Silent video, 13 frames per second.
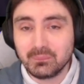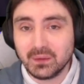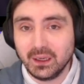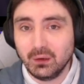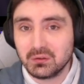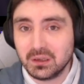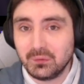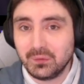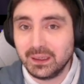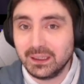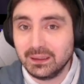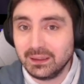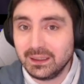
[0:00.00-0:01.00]
I also
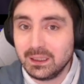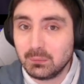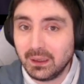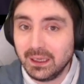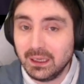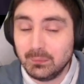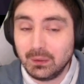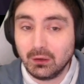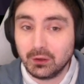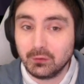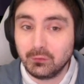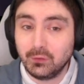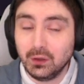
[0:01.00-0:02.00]
think in league play, it'd be a lot
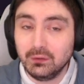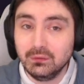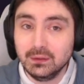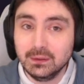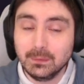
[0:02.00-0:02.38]
of fun.